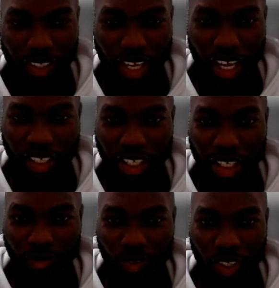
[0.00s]

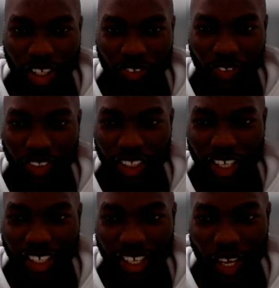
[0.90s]
and Julia
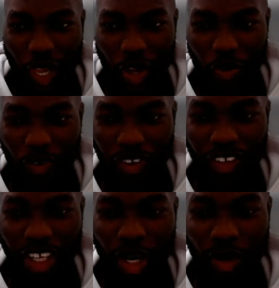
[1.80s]
Kritzer were
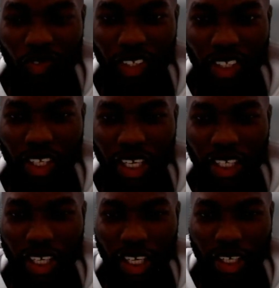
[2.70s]
really helpful in
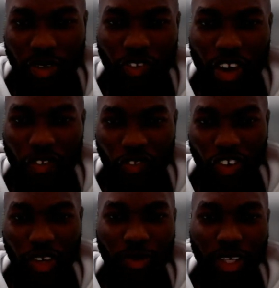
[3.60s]

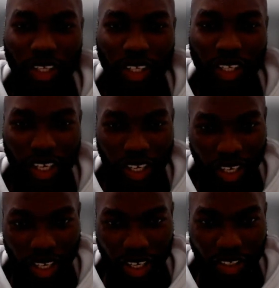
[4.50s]
framing
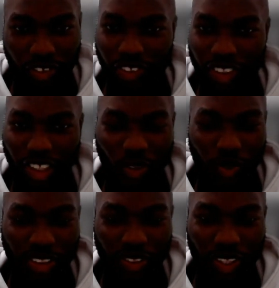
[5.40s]
the research
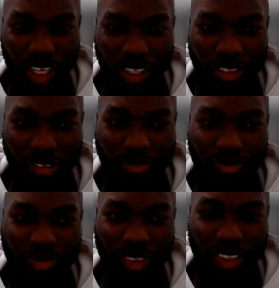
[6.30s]
question and
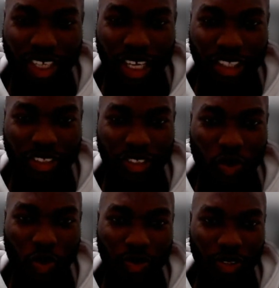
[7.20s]
deciding the
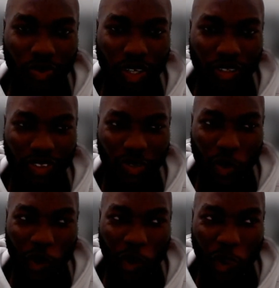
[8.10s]
scope as well.
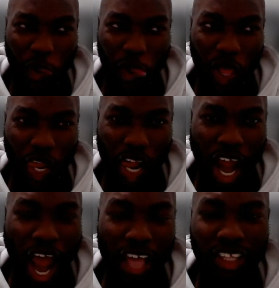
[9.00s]
So
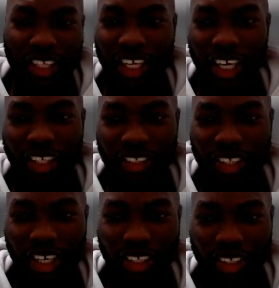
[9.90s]
I think they
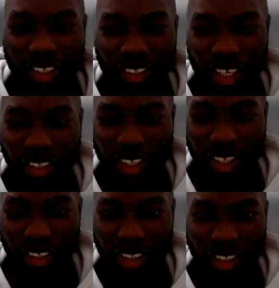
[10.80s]

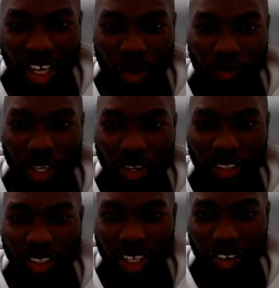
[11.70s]
did help a
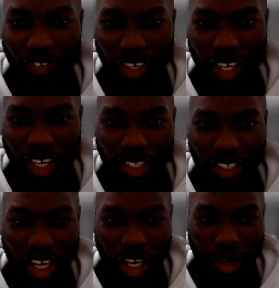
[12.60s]
lot in that
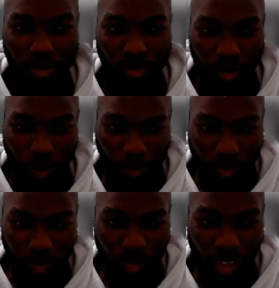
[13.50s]
regard.
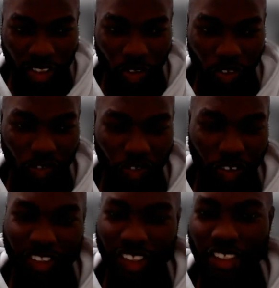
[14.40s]
So
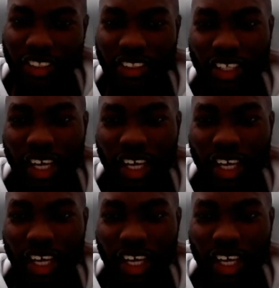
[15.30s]
for instance,